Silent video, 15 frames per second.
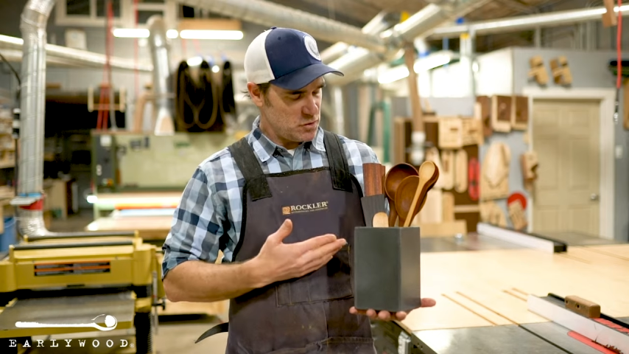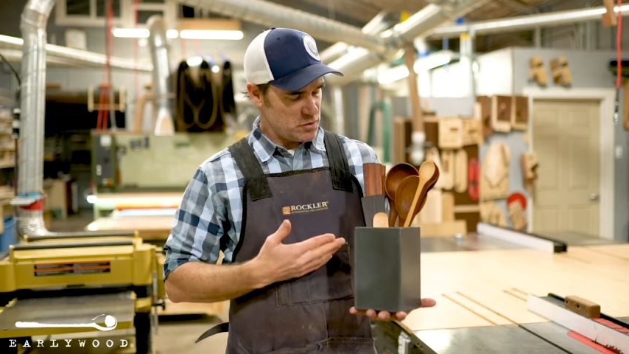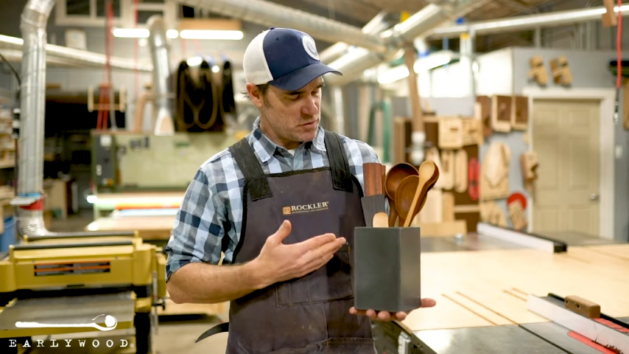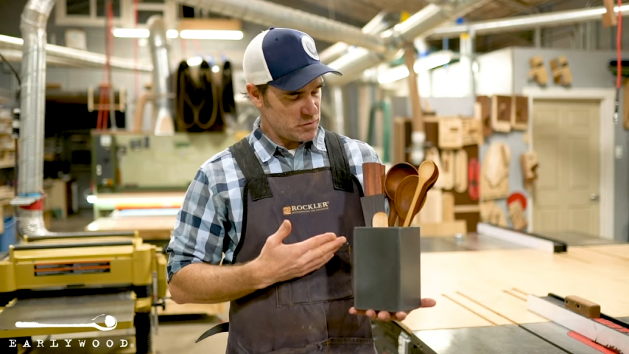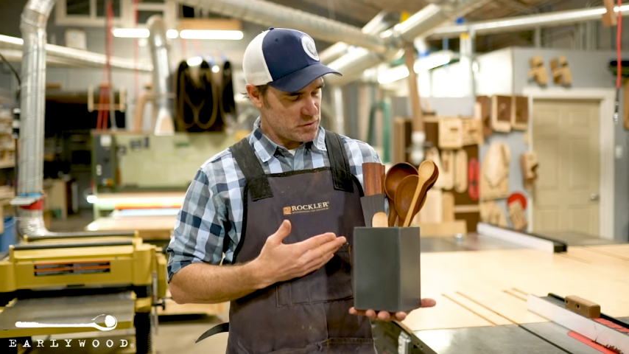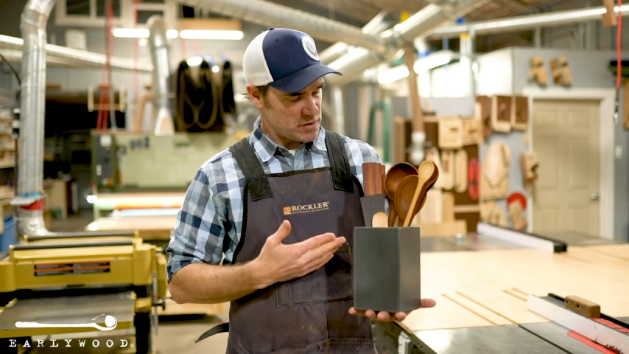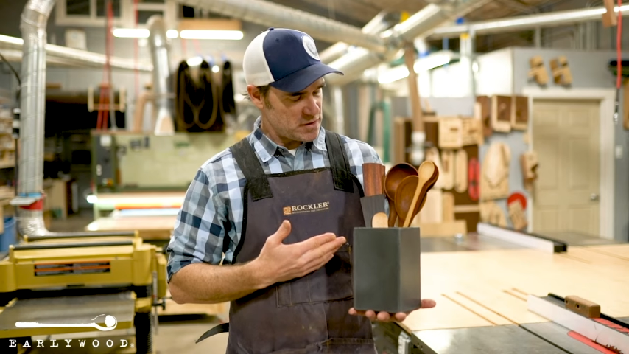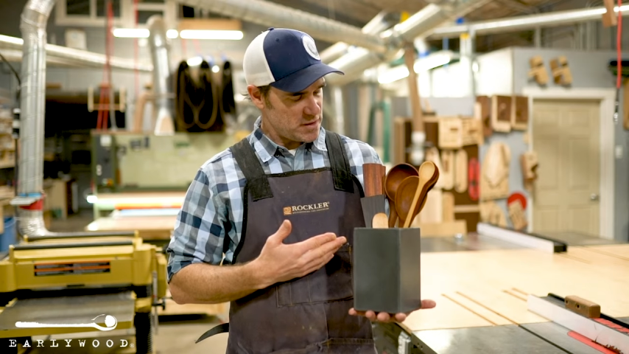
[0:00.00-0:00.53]

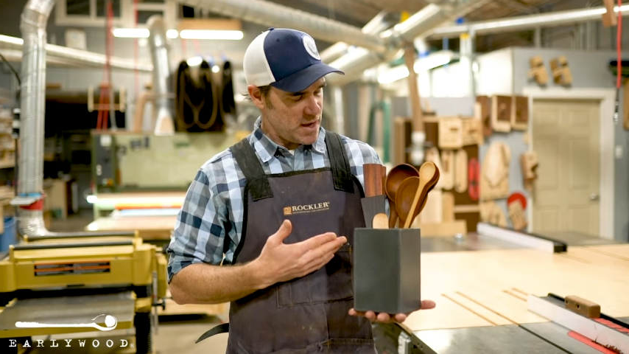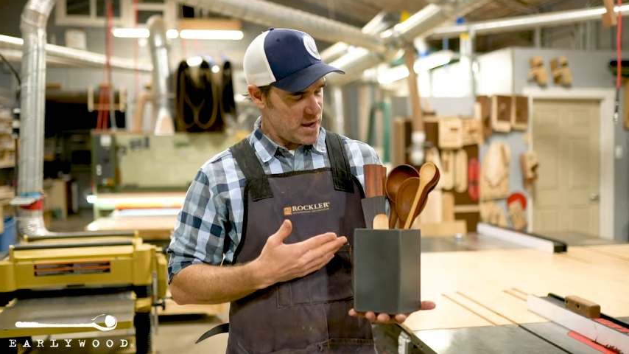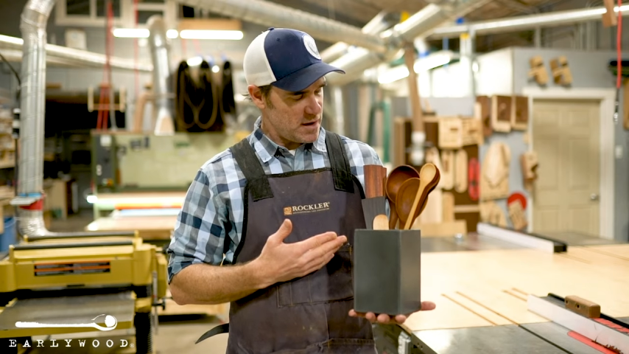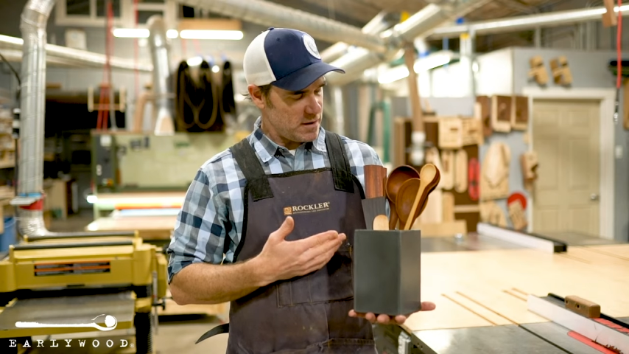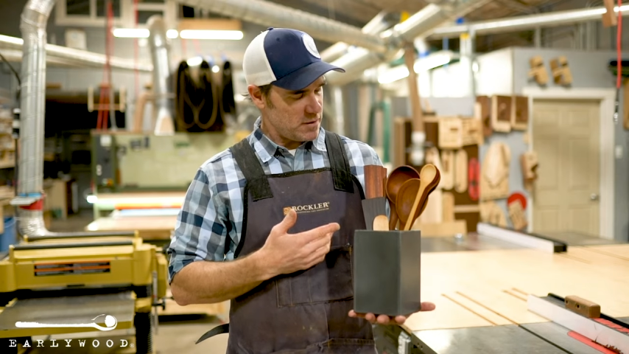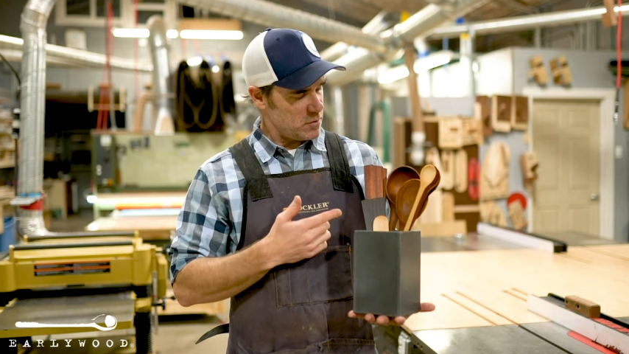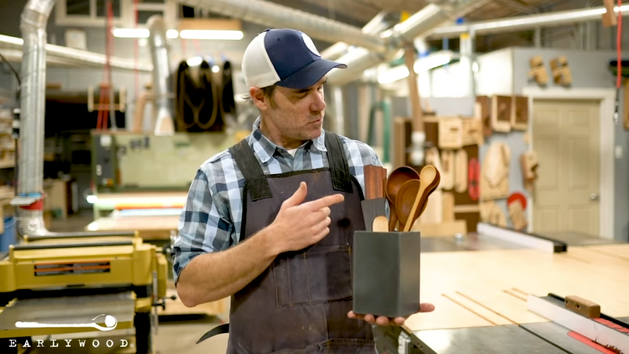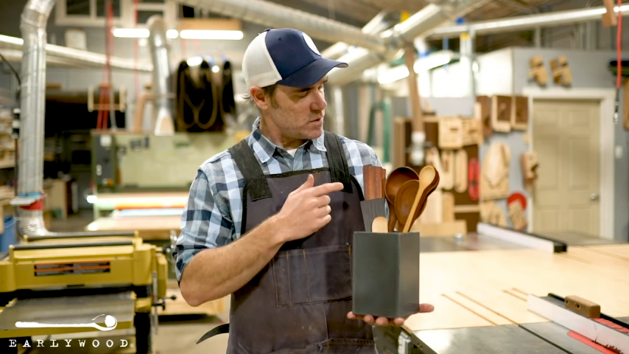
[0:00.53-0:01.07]
useful
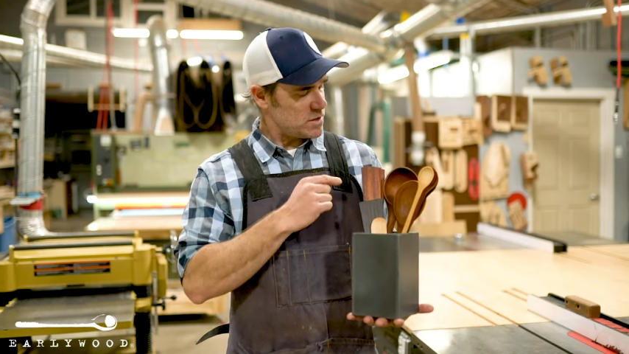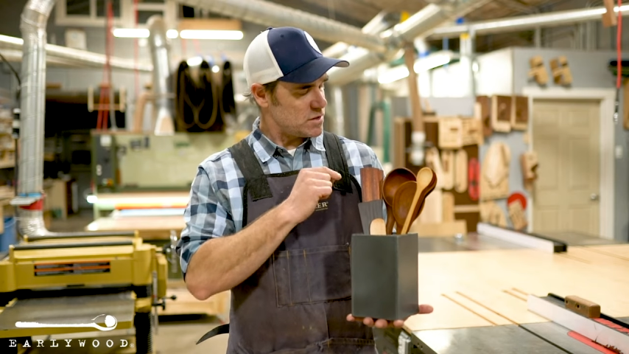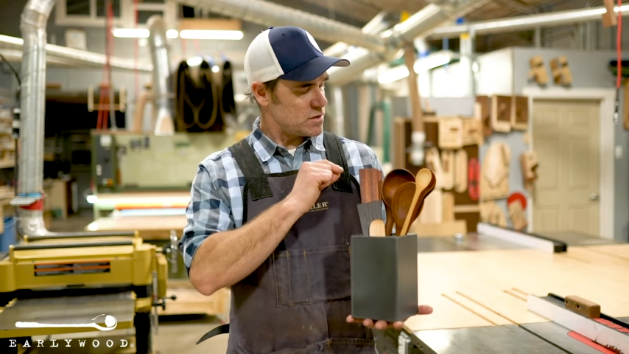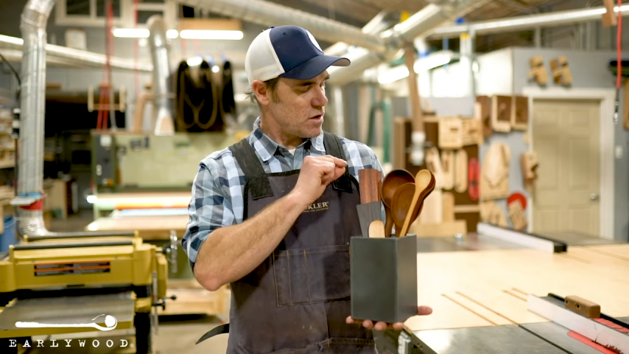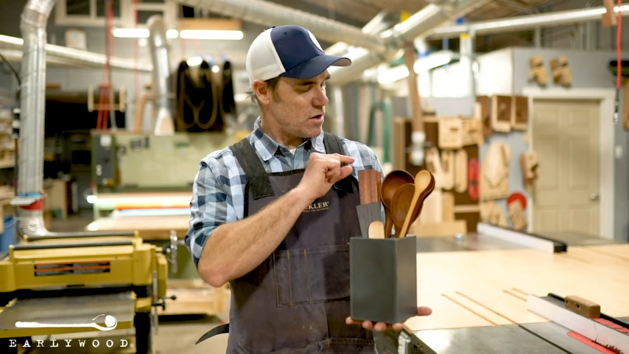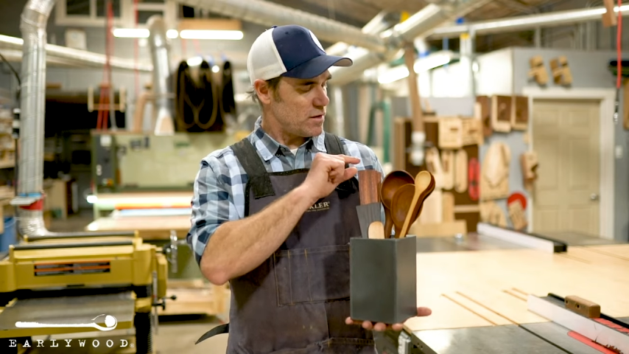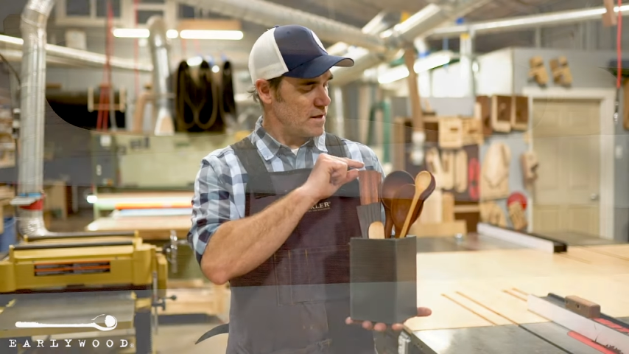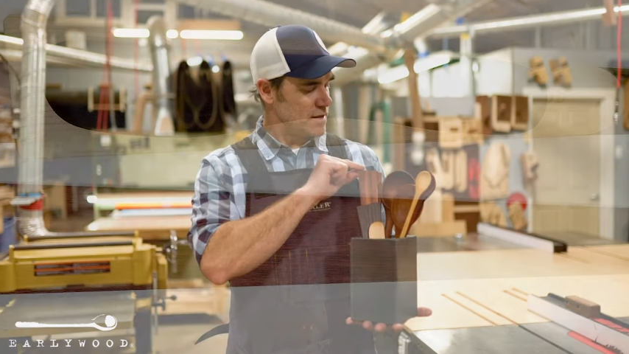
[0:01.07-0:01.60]
set, which is
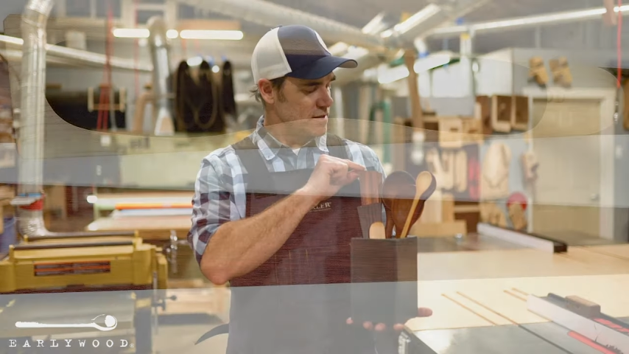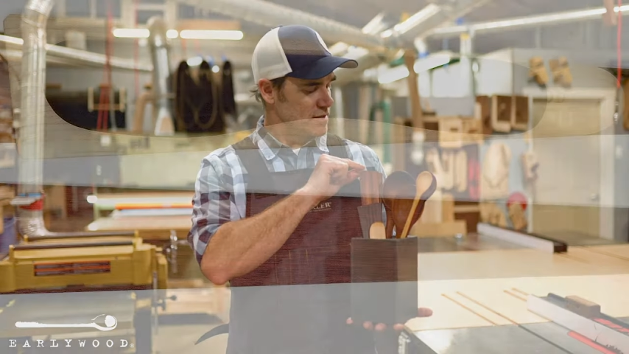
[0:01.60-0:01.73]
called the